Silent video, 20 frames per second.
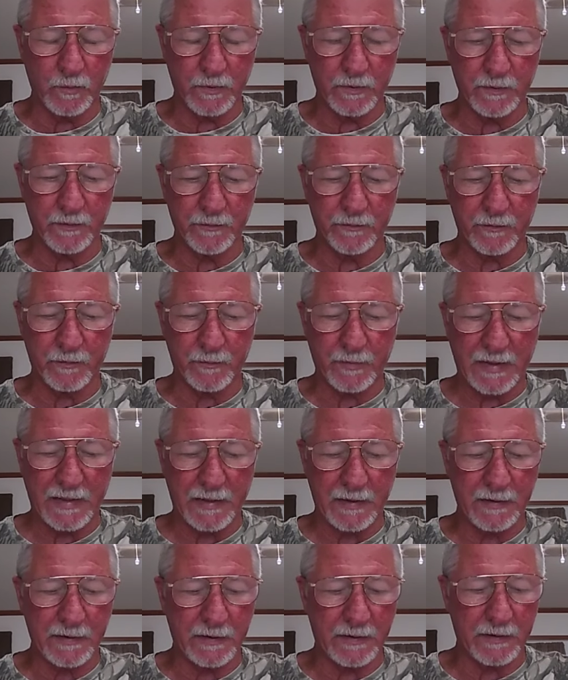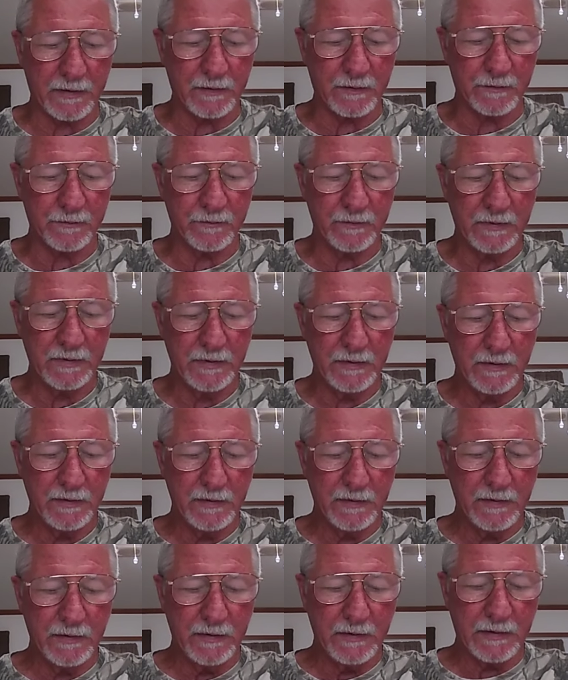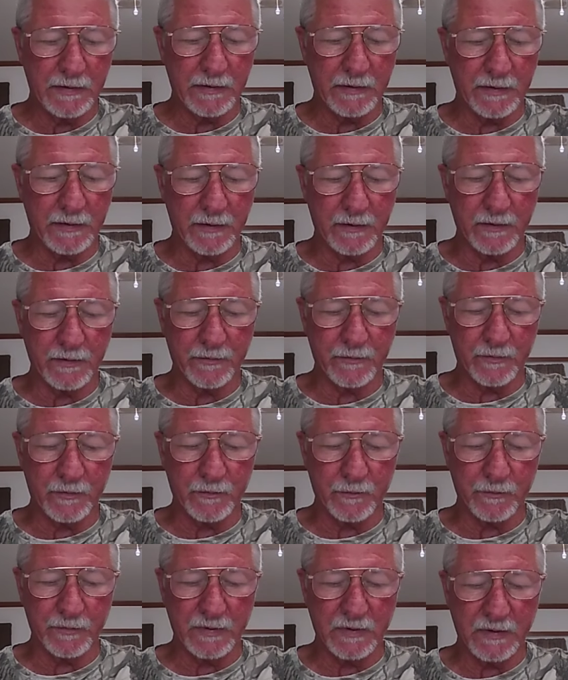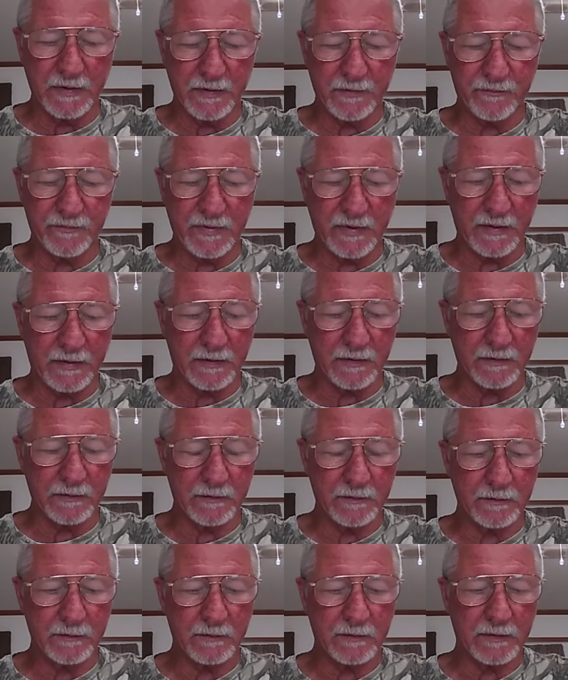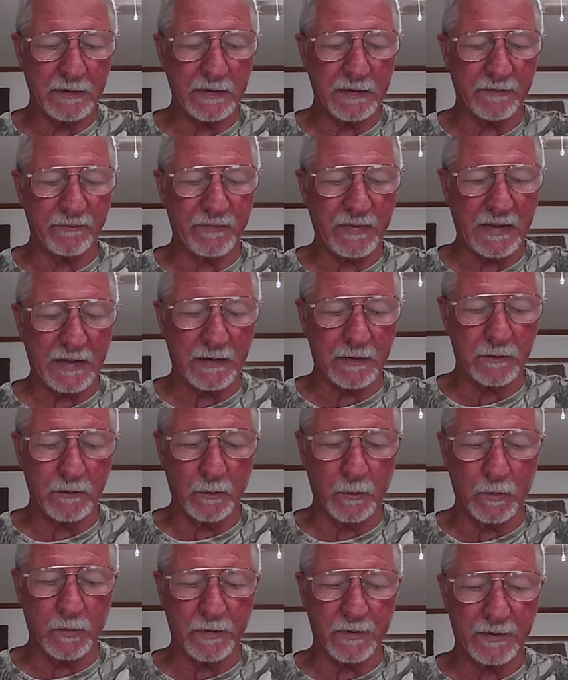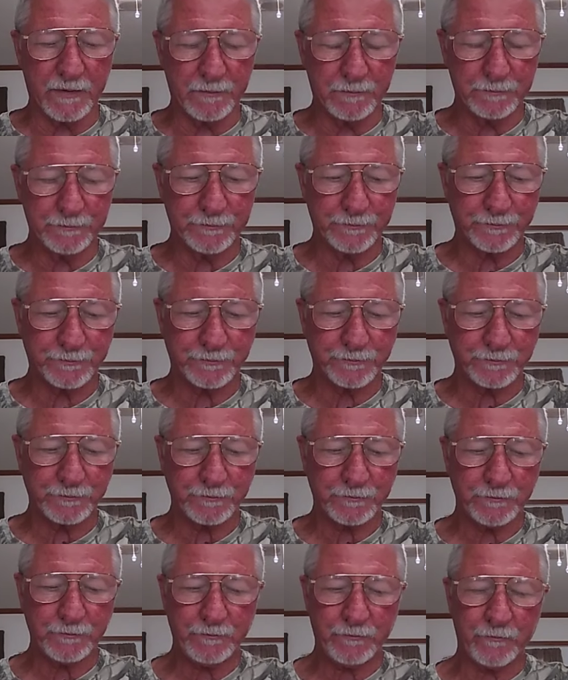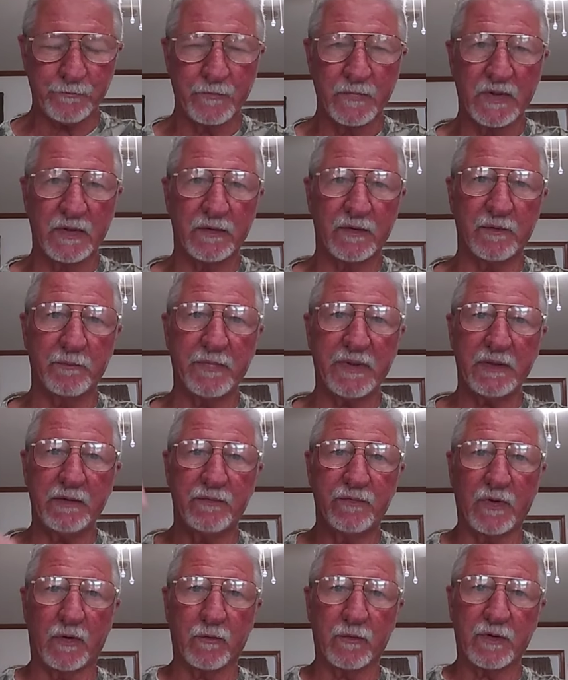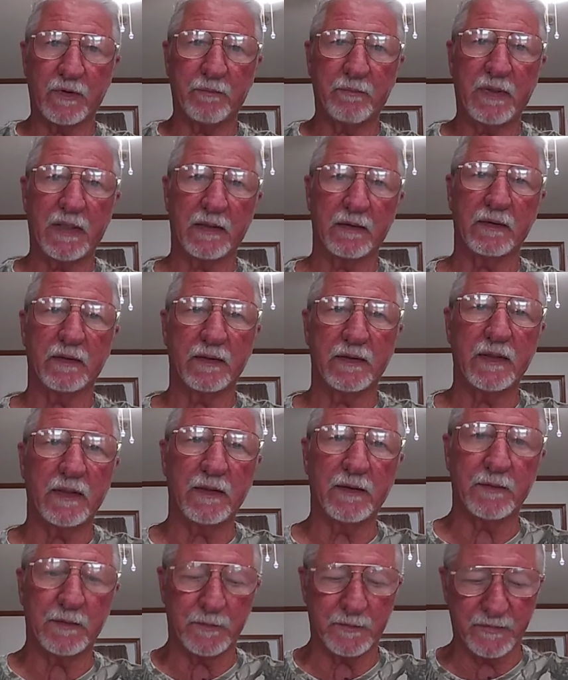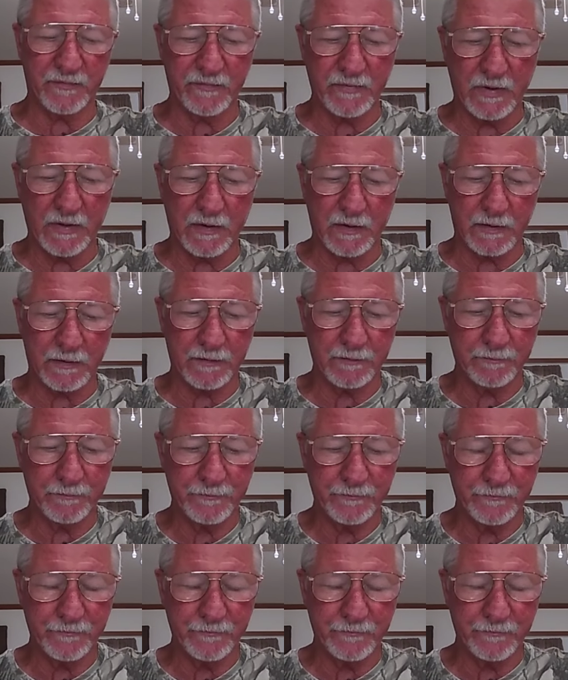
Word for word: one on the right hand and the other on the left hand in thy glory. To me, talking about the kingdom of God.